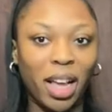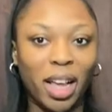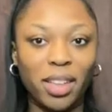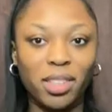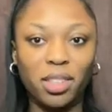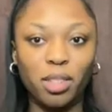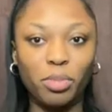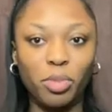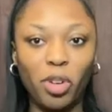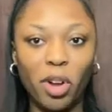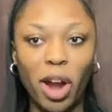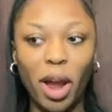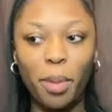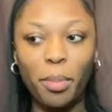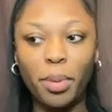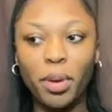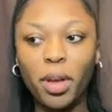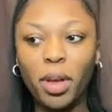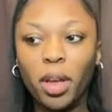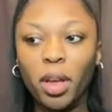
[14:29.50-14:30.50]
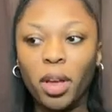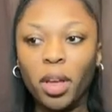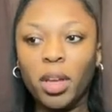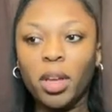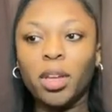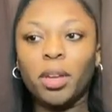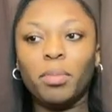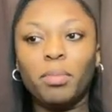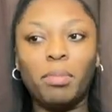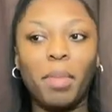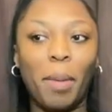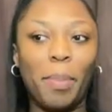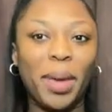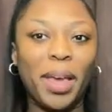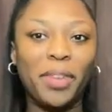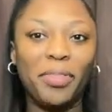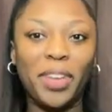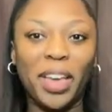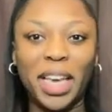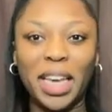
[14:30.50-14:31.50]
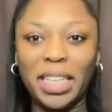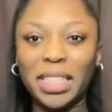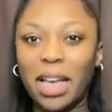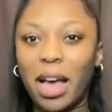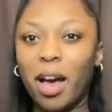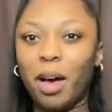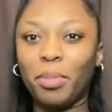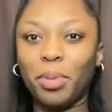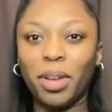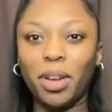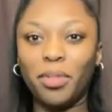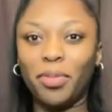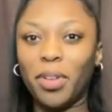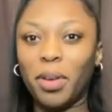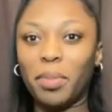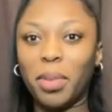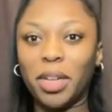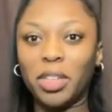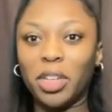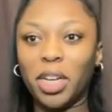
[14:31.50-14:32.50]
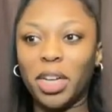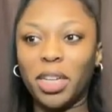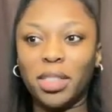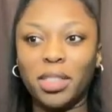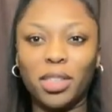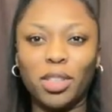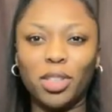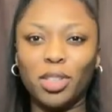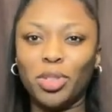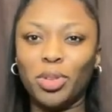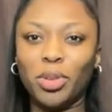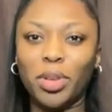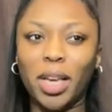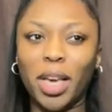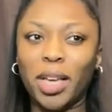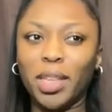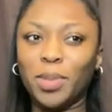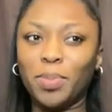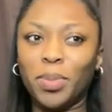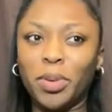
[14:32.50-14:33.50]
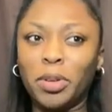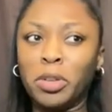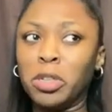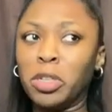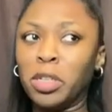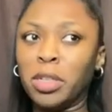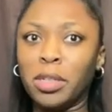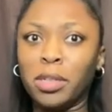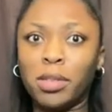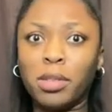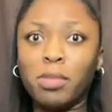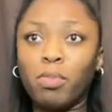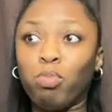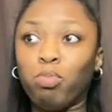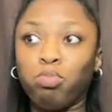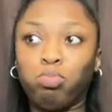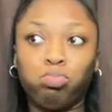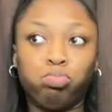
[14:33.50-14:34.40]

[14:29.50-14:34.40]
and some prep. My big thing is how I'm gonna fit my trainers in the suitcase because